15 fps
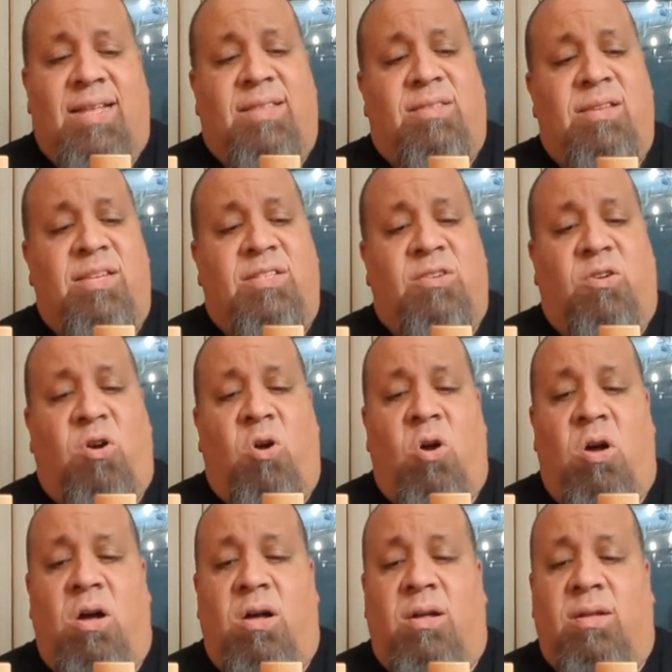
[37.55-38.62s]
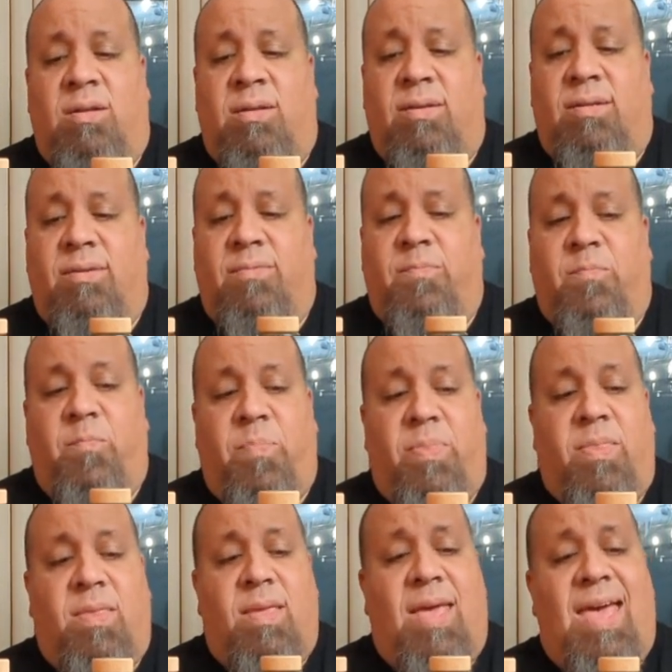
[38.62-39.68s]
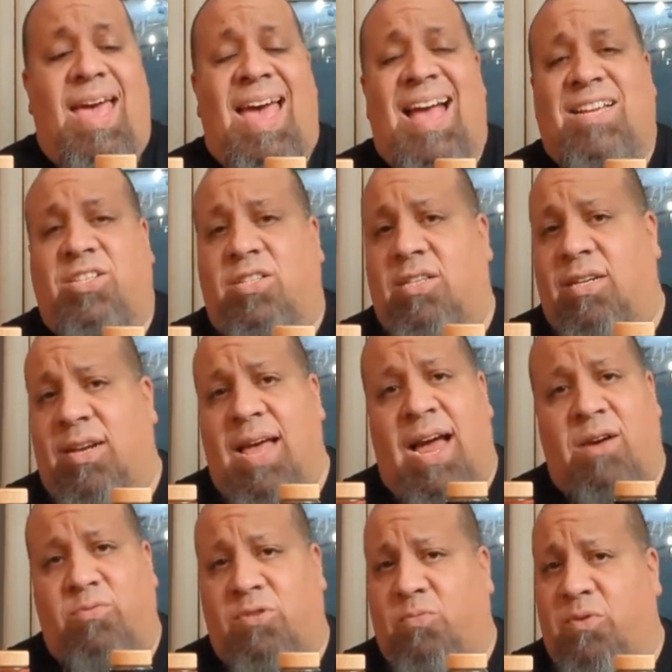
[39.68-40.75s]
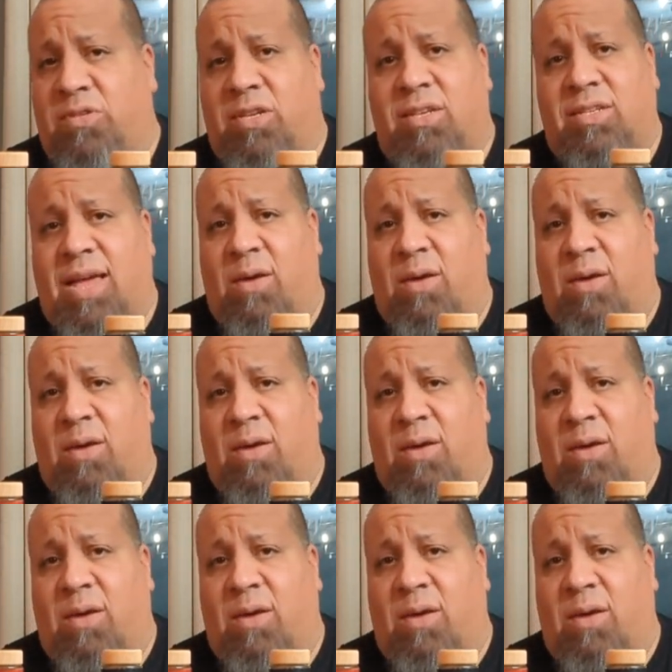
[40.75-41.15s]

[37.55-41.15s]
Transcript: These are all excellent Irish whiskeys.